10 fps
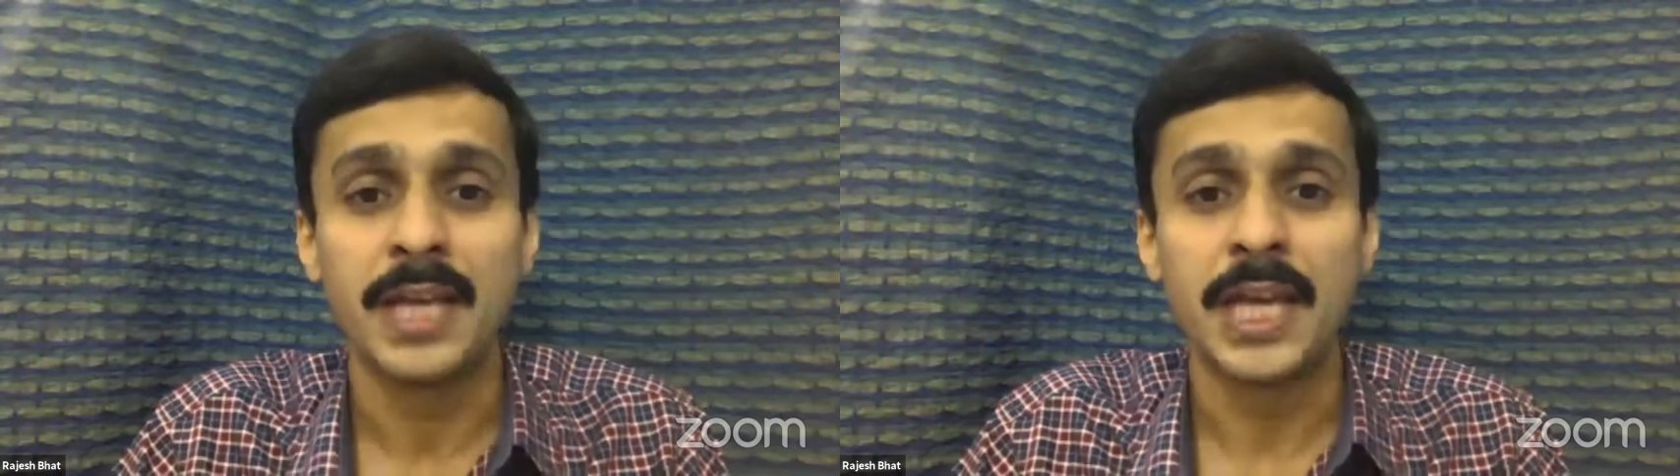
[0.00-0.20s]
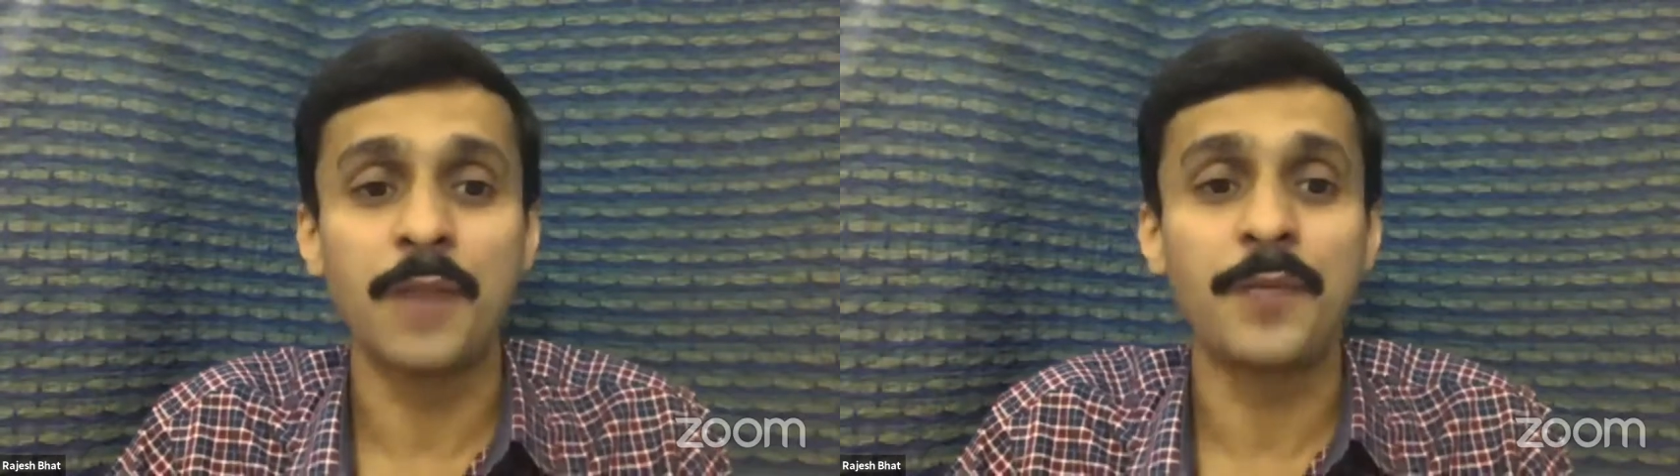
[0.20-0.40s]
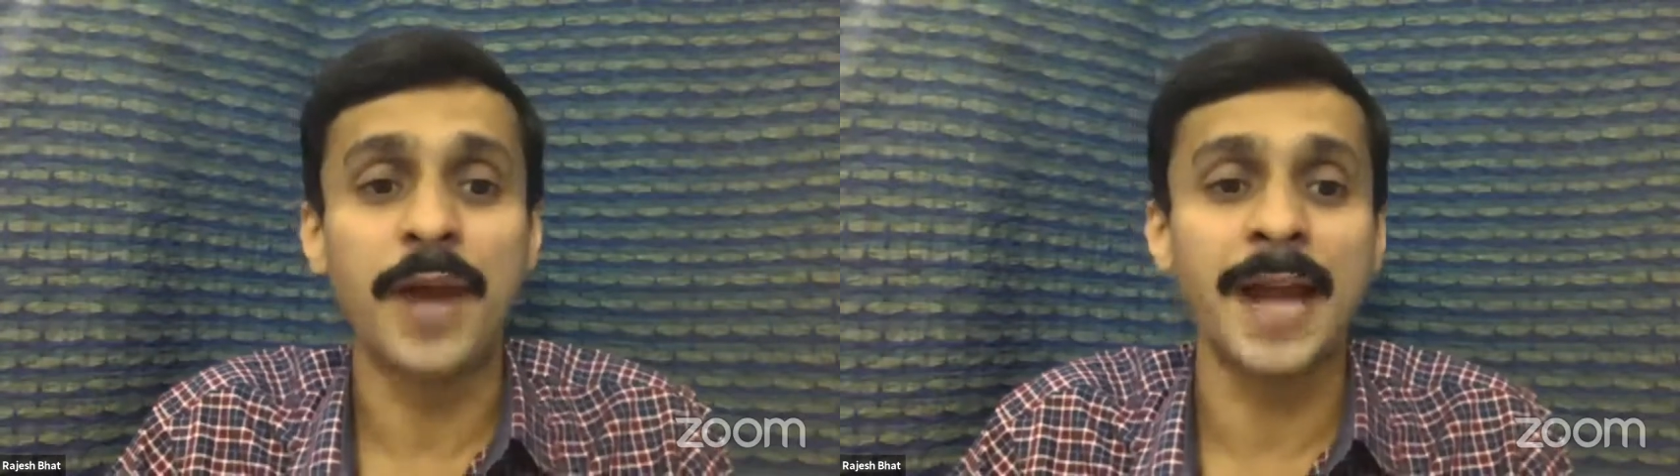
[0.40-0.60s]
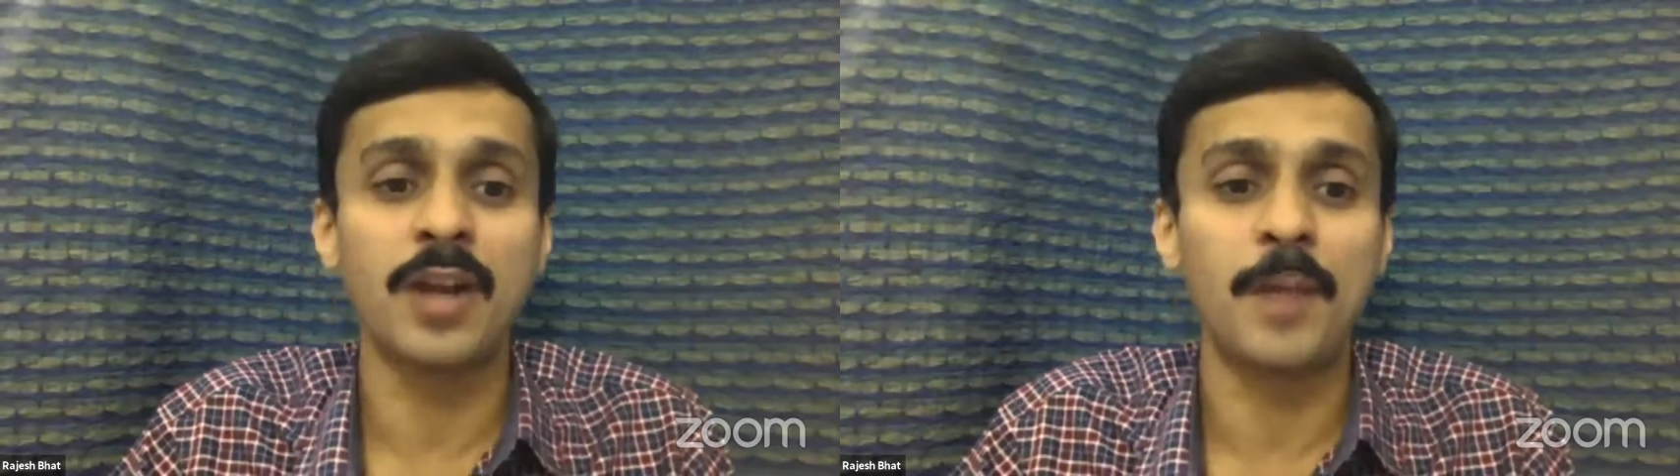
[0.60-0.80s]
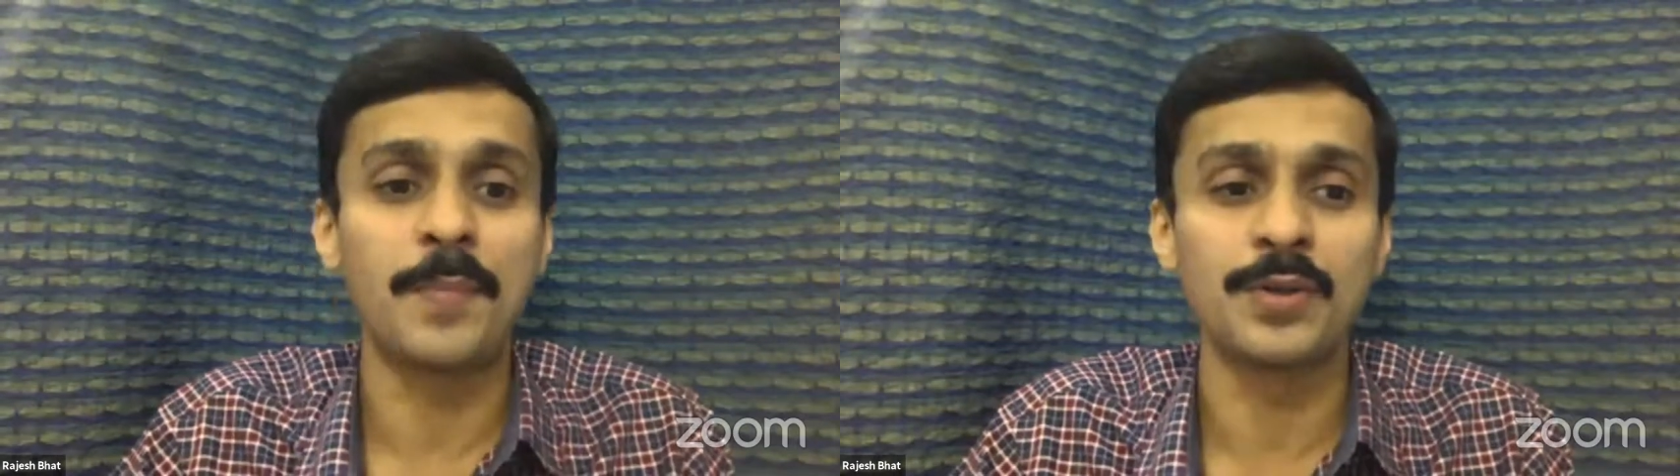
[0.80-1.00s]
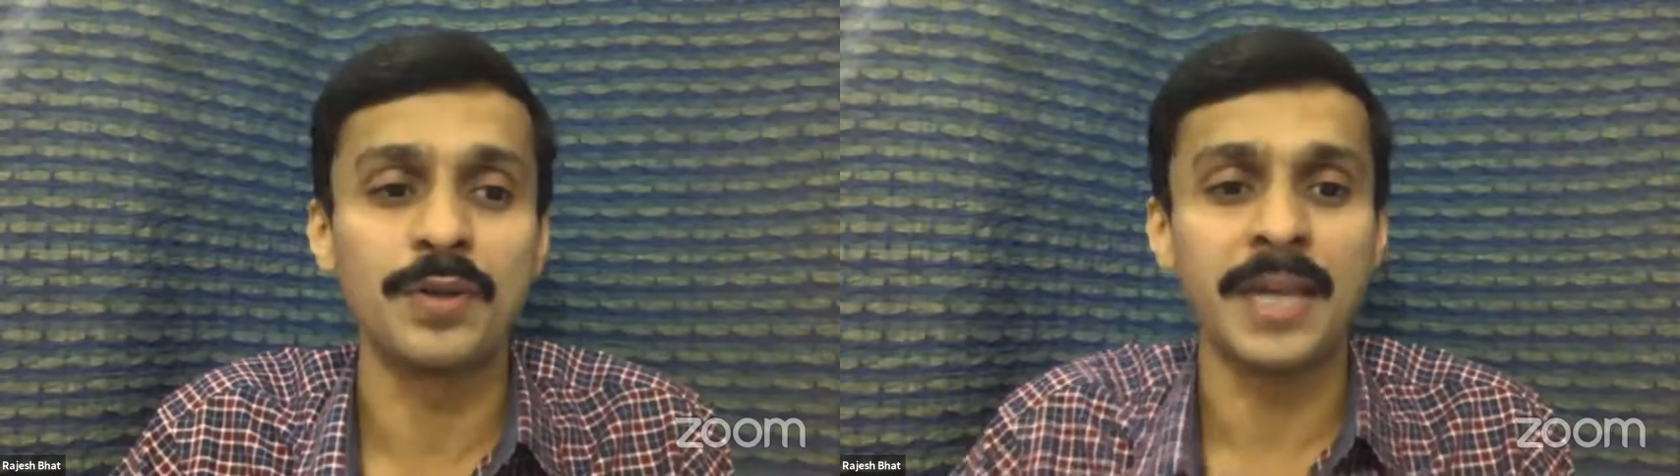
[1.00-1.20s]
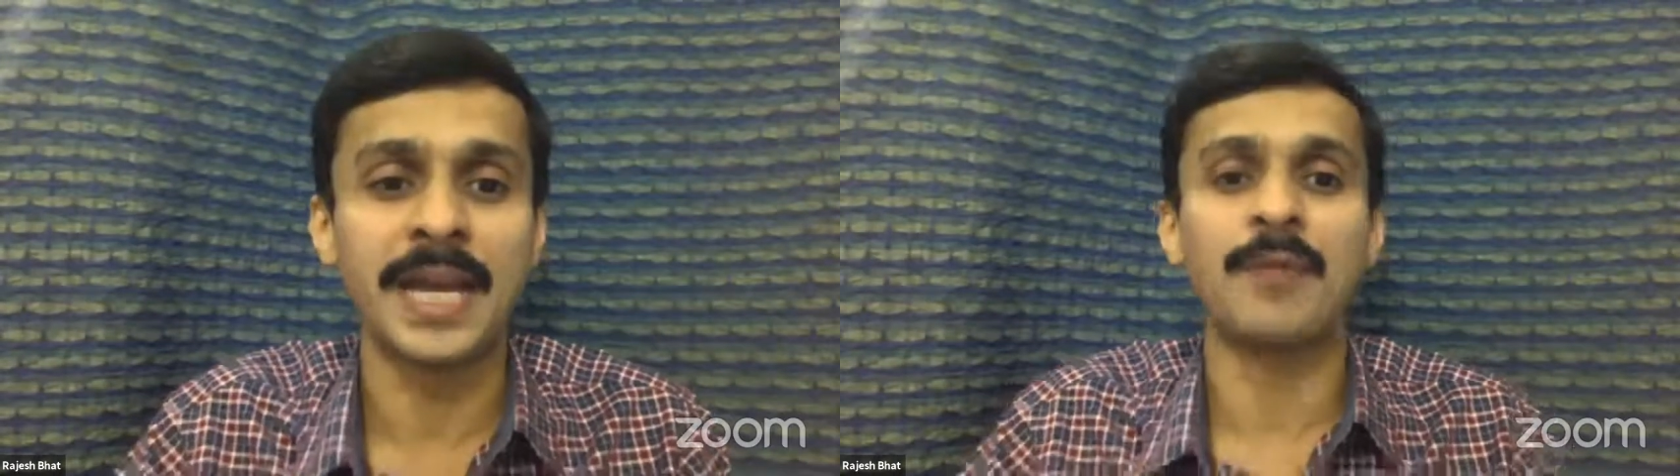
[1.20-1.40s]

If I had an opportunity,